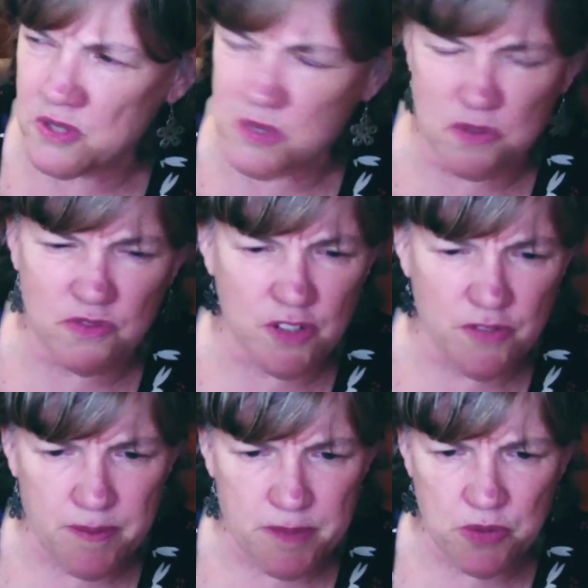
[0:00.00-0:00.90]
sort of
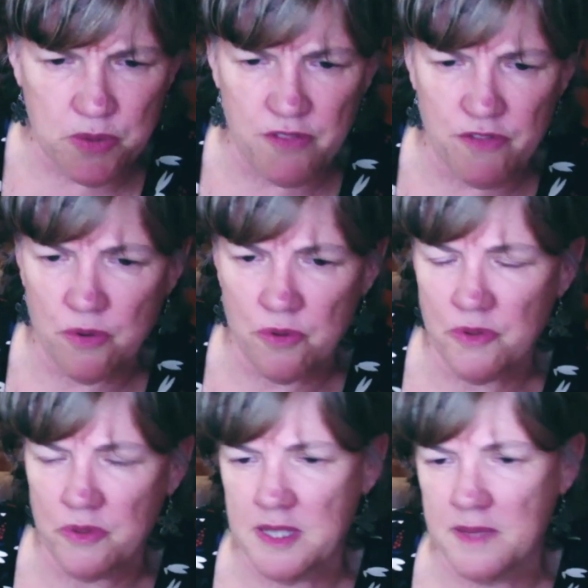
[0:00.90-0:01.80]
November 24th
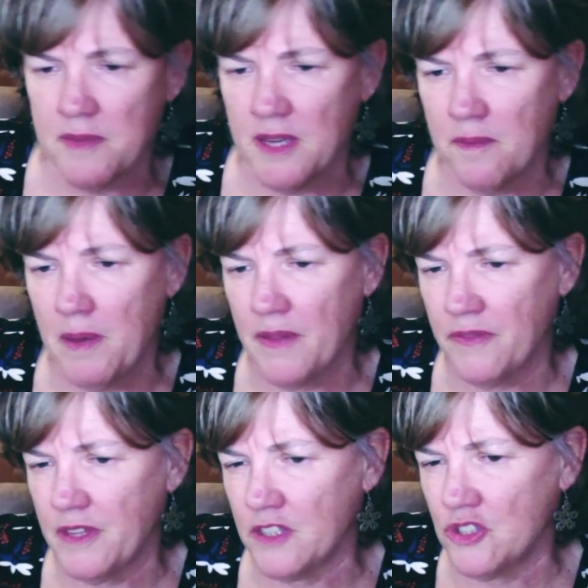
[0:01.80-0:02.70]
or something, but
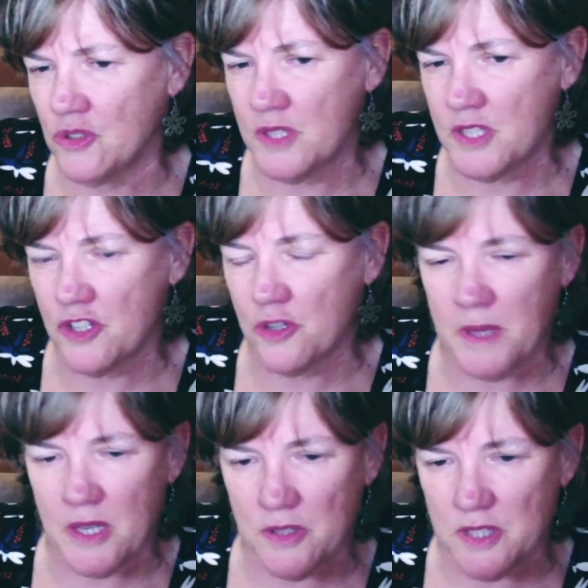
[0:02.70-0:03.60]
that should still be
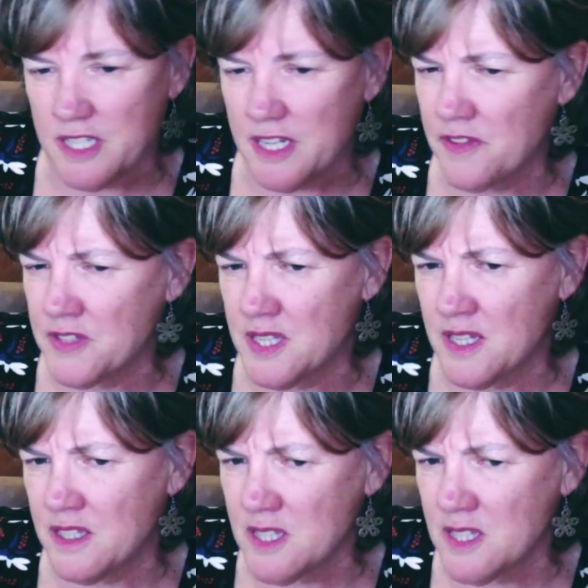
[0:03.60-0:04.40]
used in other settings.